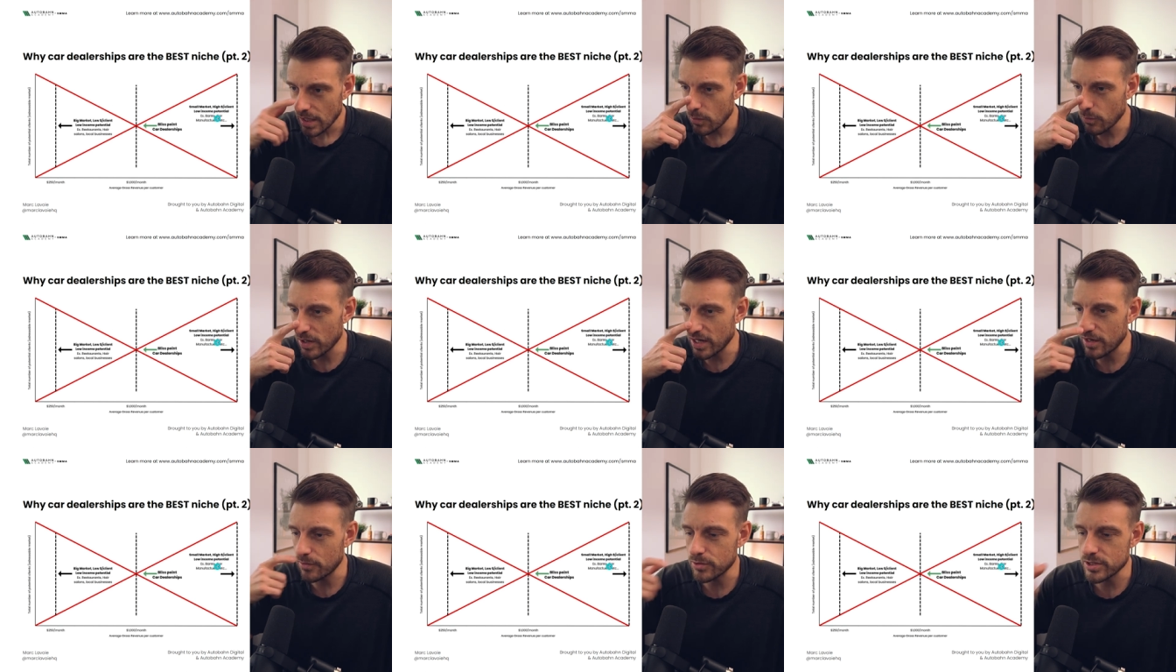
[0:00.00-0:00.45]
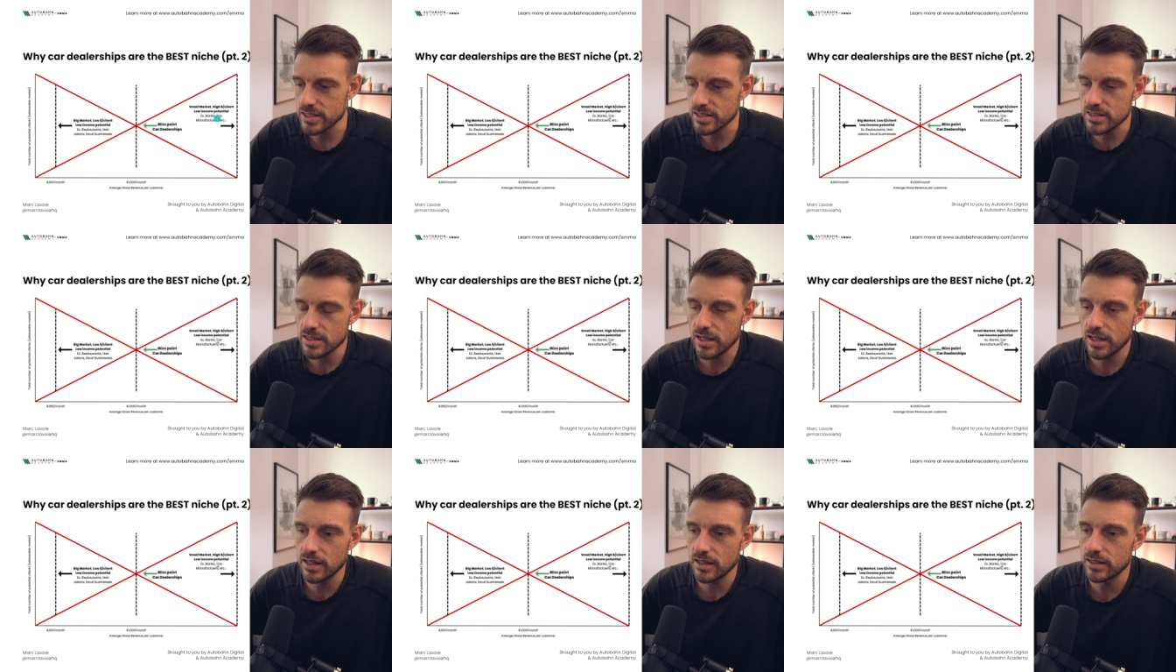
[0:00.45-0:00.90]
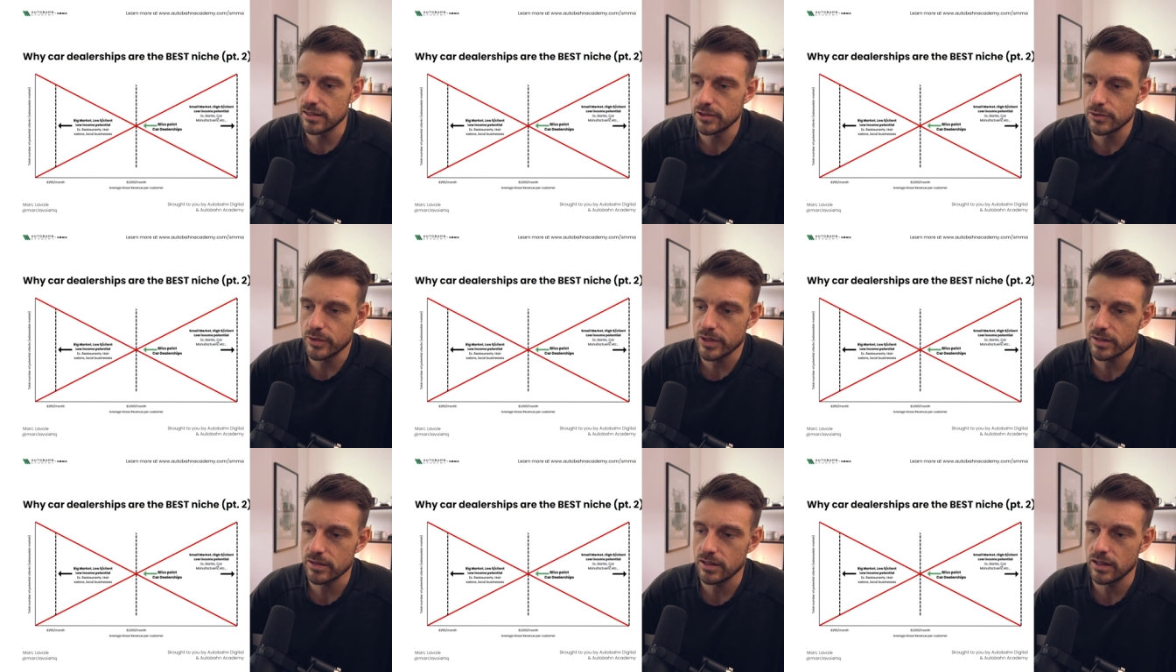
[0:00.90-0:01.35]
when I was uh,
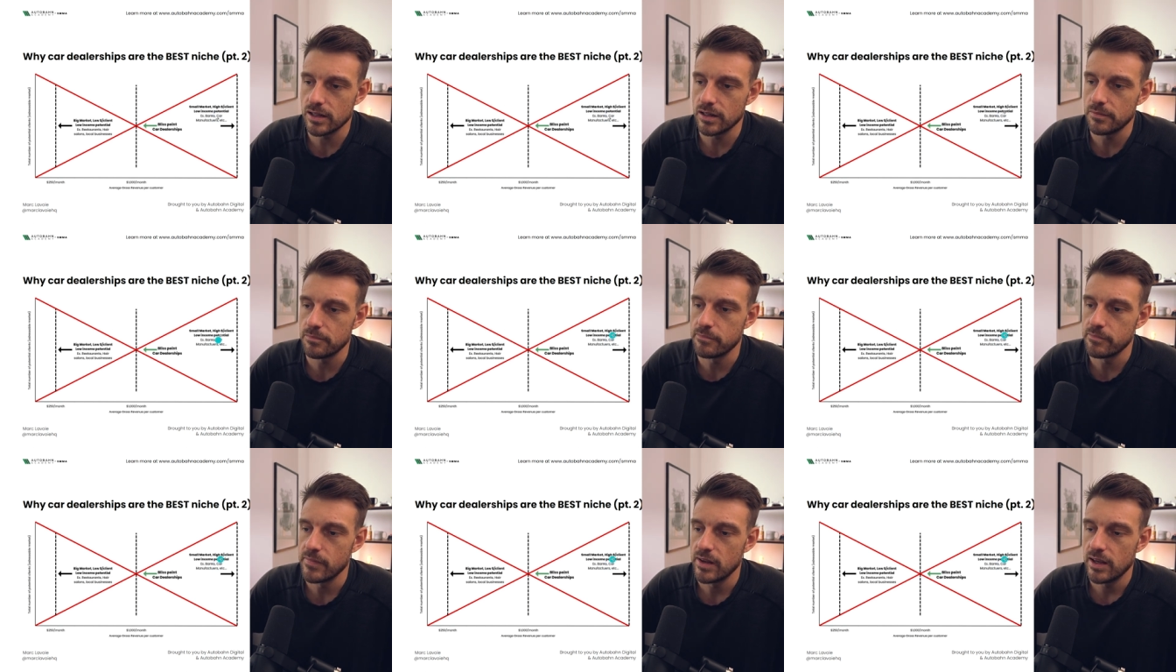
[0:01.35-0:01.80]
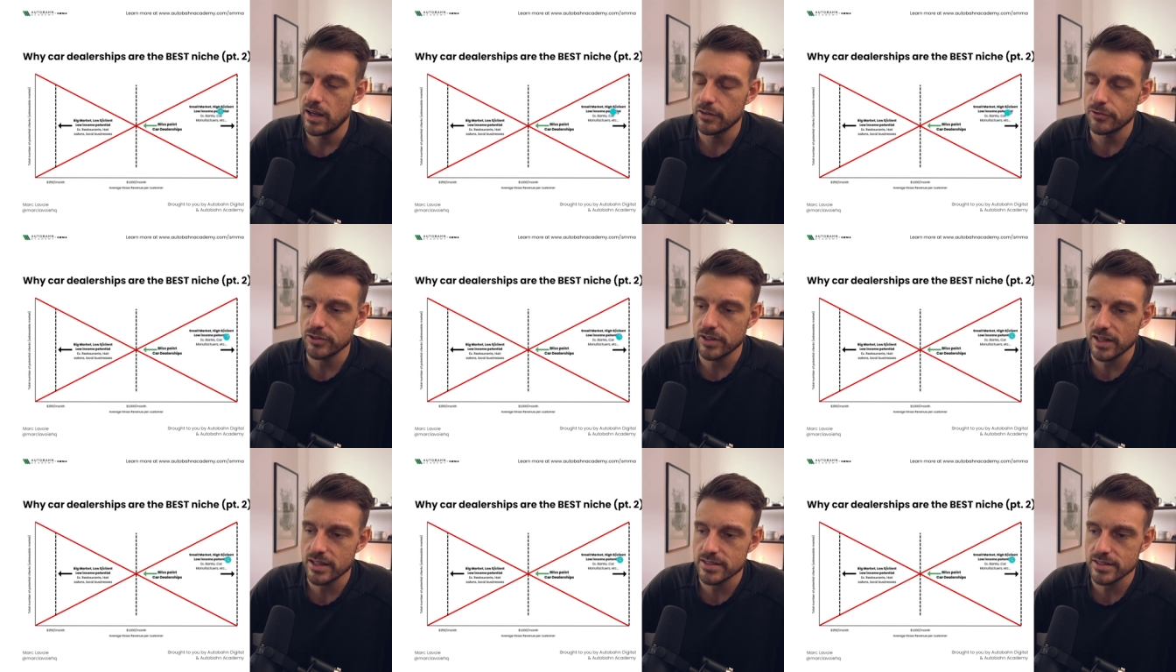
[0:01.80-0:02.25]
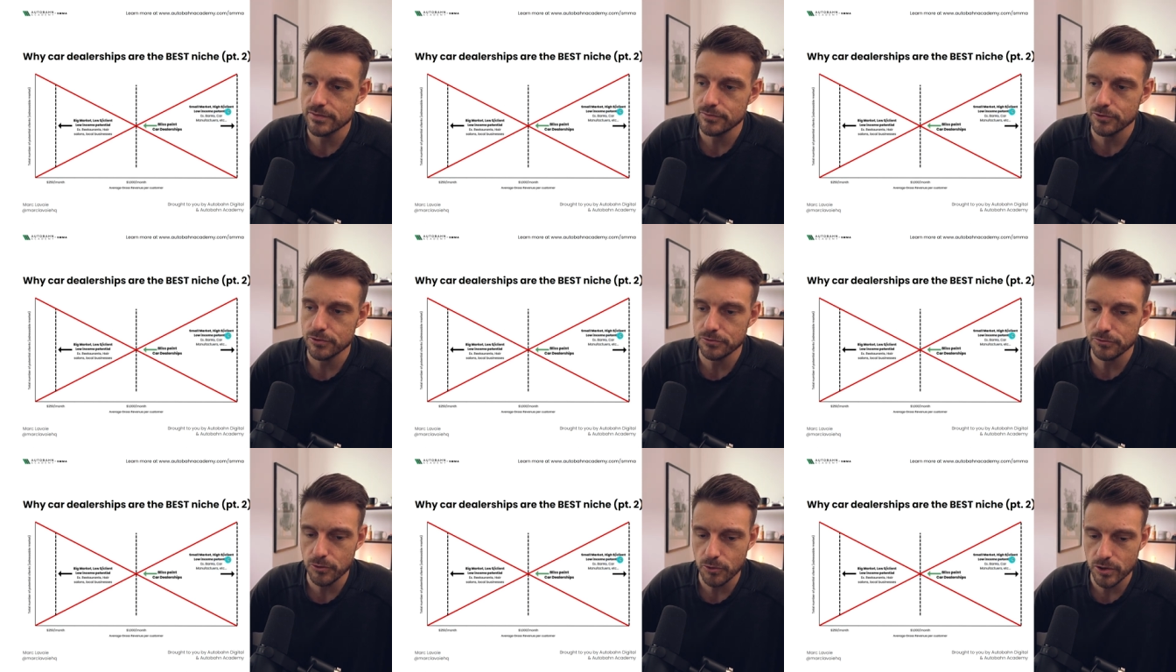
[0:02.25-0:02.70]
doing um, advertising
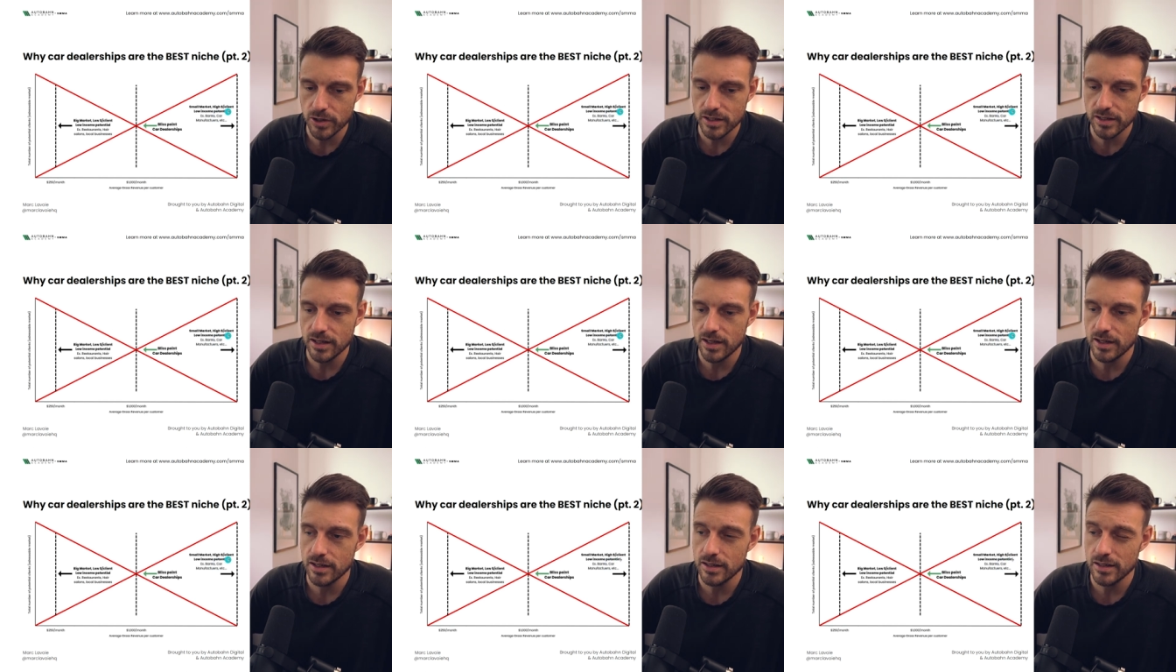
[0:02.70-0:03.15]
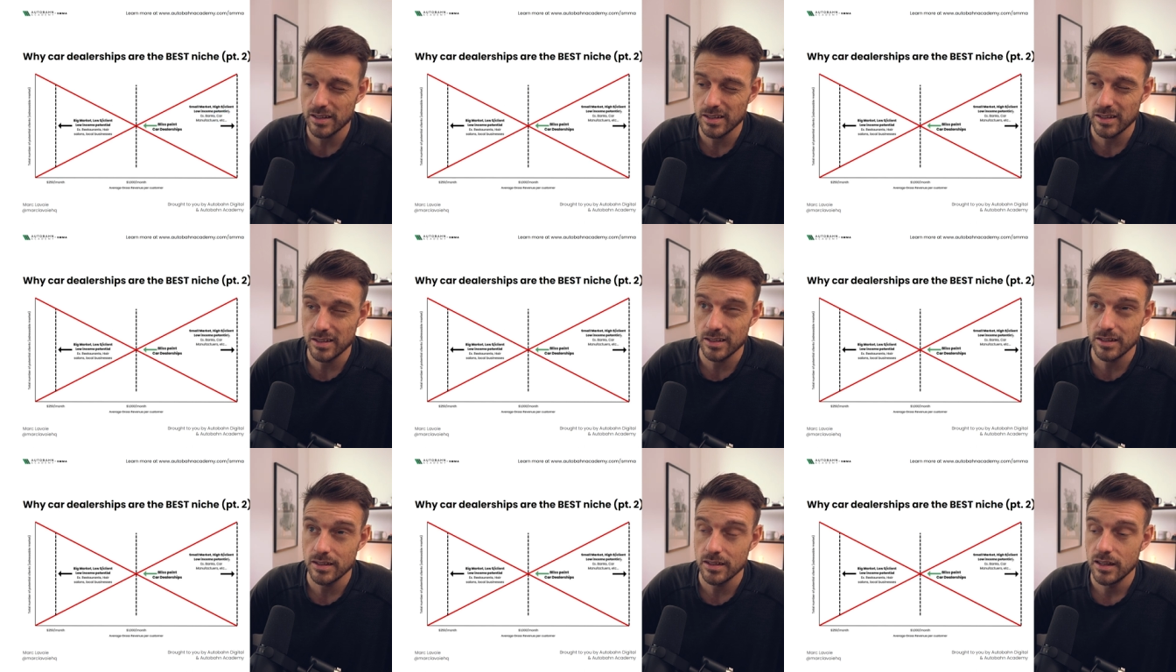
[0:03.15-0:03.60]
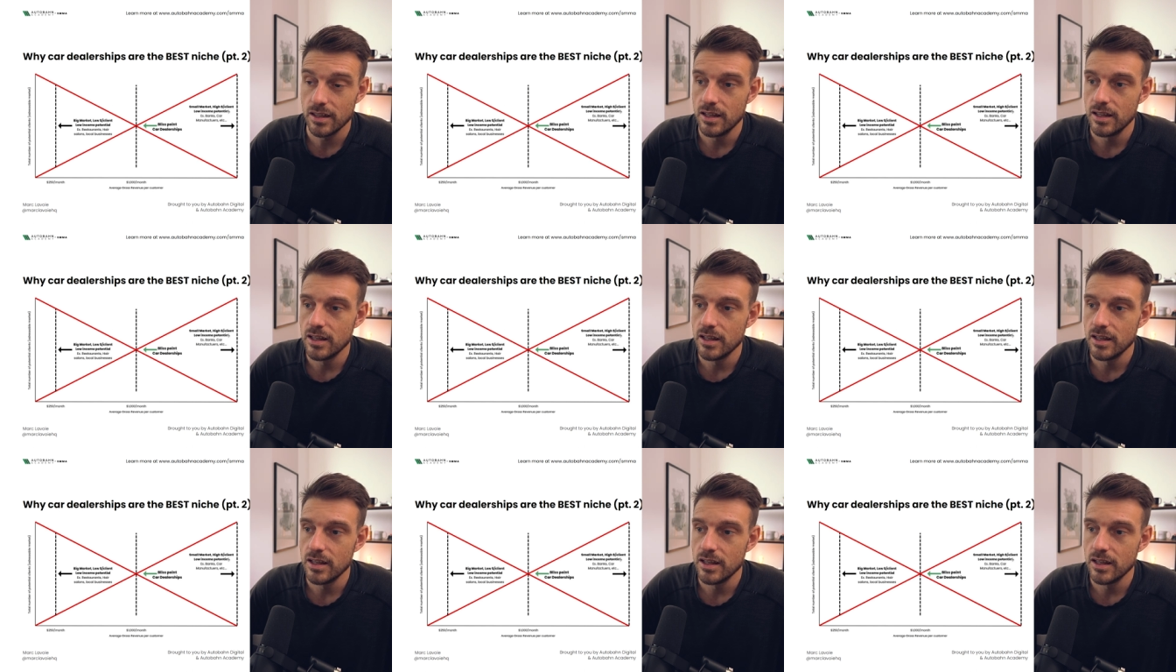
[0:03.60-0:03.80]
for Ford, I